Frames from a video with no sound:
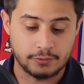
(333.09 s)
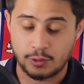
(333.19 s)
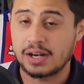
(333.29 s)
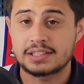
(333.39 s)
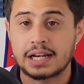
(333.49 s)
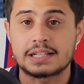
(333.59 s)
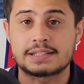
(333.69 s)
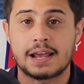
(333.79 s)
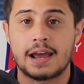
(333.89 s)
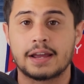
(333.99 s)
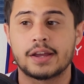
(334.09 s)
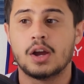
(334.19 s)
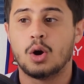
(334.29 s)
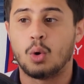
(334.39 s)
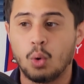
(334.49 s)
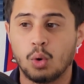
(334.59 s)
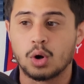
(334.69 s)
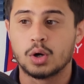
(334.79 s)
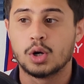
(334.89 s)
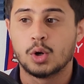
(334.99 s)
franchise tag
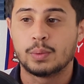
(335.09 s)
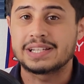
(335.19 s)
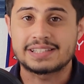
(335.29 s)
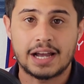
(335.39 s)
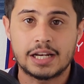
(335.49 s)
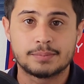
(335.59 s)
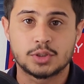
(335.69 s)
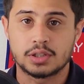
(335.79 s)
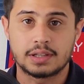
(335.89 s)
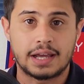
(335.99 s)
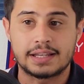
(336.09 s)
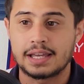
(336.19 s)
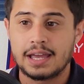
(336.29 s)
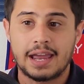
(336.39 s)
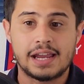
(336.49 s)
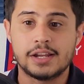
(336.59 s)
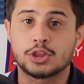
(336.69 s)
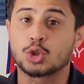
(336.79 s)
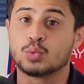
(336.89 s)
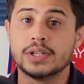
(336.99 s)
or we sign him to like a
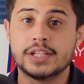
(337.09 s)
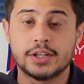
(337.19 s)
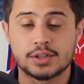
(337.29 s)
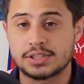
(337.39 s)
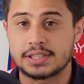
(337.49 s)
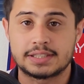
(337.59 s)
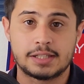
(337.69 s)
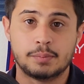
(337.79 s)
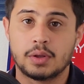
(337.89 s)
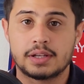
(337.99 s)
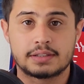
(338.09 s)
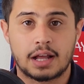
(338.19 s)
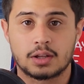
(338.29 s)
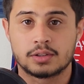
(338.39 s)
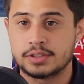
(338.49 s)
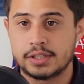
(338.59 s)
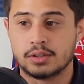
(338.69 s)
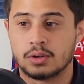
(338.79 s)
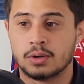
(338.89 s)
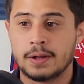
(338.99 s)
three year, $60 million
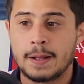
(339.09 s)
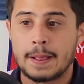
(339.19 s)
deal,